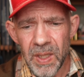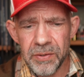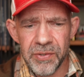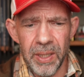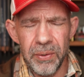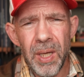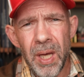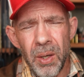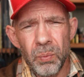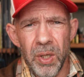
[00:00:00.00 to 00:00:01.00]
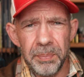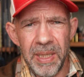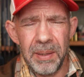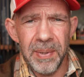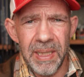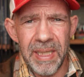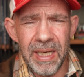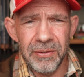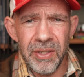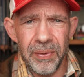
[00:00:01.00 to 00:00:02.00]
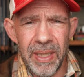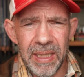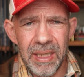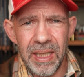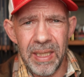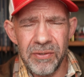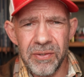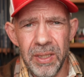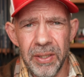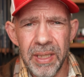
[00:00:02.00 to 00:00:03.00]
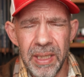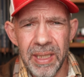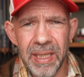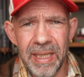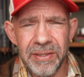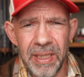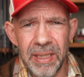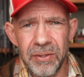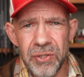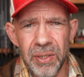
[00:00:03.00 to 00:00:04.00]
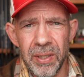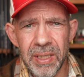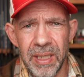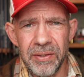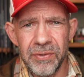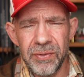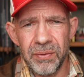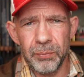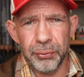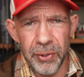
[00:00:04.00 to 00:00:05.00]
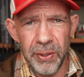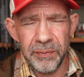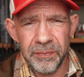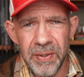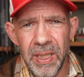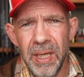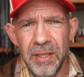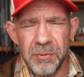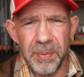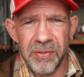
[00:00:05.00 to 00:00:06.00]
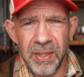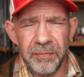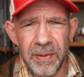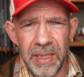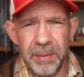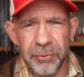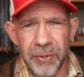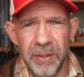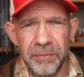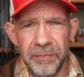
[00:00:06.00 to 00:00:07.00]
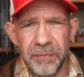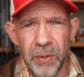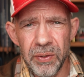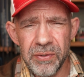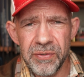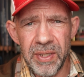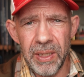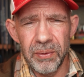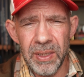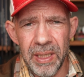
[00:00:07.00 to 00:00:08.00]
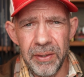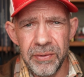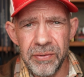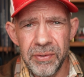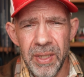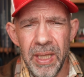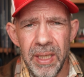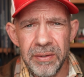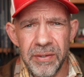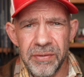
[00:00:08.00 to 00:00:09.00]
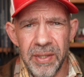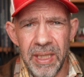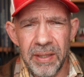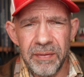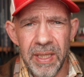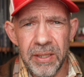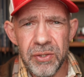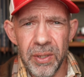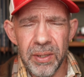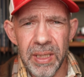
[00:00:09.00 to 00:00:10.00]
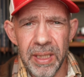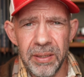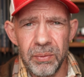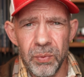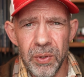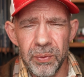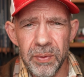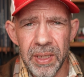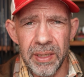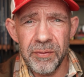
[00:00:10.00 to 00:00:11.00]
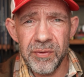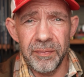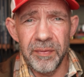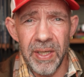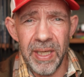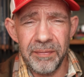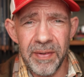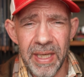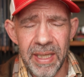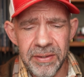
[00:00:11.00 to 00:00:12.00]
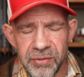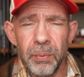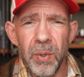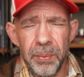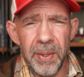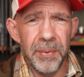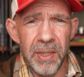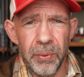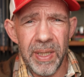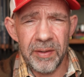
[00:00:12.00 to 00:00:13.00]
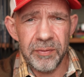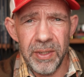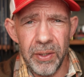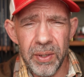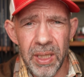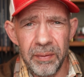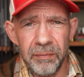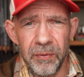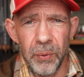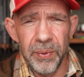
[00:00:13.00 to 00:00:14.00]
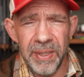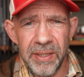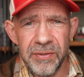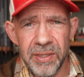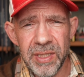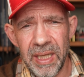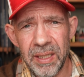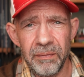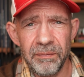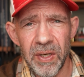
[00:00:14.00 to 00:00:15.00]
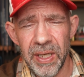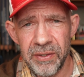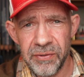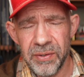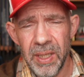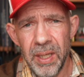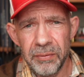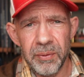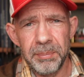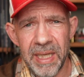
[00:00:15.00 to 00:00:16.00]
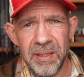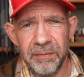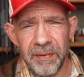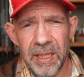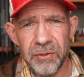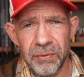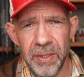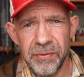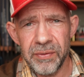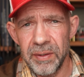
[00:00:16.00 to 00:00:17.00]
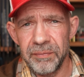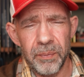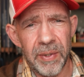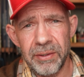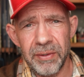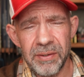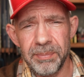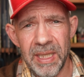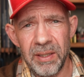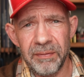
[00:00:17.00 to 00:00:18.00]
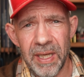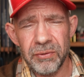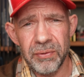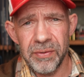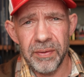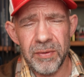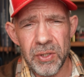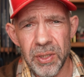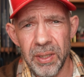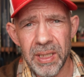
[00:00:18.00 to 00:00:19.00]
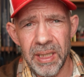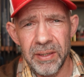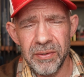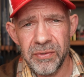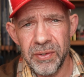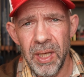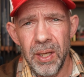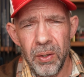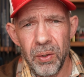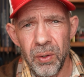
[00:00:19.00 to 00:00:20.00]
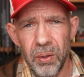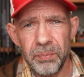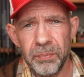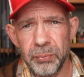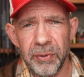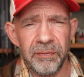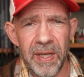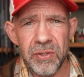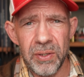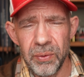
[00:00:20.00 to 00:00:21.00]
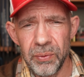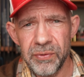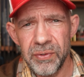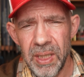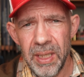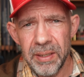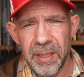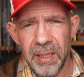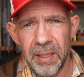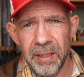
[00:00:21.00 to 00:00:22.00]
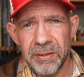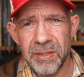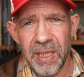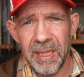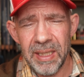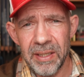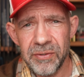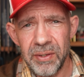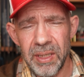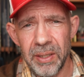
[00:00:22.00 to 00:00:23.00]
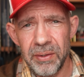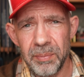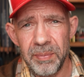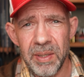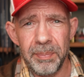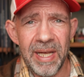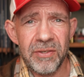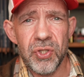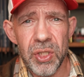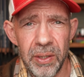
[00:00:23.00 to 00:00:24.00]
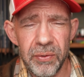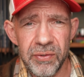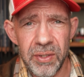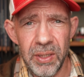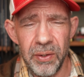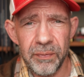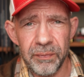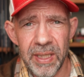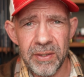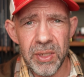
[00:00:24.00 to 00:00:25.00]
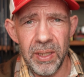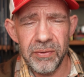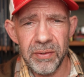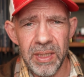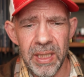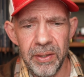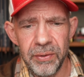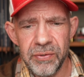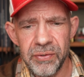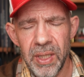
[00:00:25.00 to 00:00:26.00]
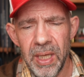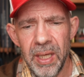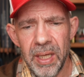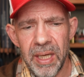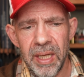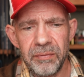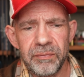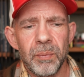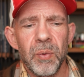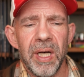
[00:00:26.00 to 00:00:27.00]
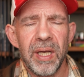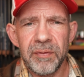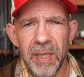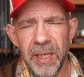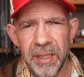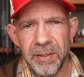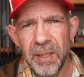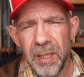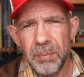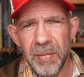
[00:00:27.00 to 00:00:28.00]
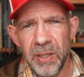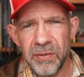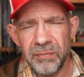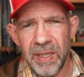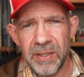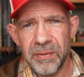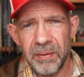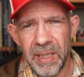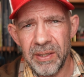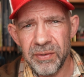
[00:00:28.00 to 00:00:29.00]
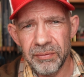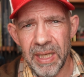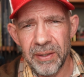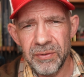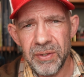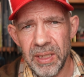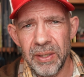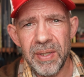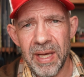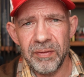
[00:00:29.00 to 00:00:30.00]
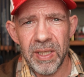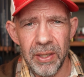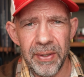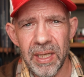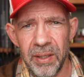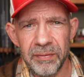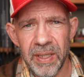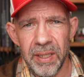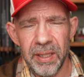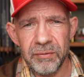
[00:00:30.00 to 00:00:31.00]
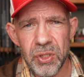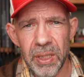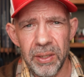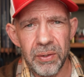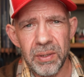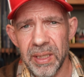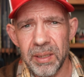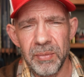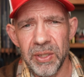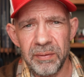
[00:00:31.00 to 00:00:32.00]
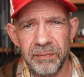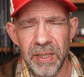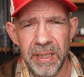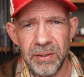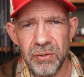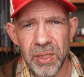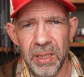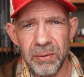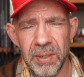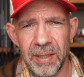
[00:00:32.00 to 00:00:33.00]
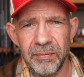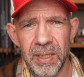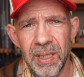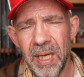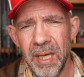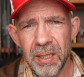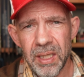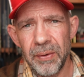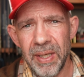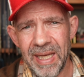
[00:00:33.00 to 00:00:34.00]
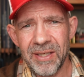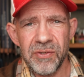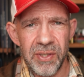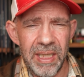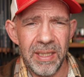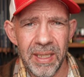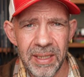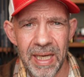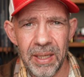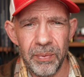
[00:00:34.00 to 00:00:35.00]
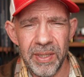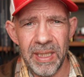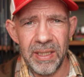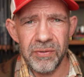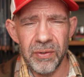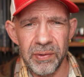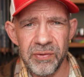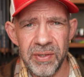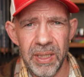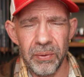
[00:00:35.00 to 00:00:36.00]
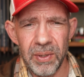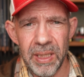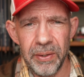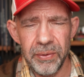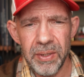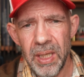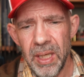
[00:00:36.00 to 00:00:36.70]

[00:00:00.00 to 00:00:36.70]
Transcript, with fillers: So what people are now doing is looking at getting shotguns proofed, specifically proofed for steel loads to see if their shotgun will kind of survive that. So what we will all have to do going forward is to take advice from manufacturers of whether it's manufacturers of the shotguns or professionals that are telling us, you know, the, the best chokes to use for our chosen loads. And from what I've heard, most of it is around, you know, never going over half choke, like a modified choke, never go exceeding that with any sort of steel load.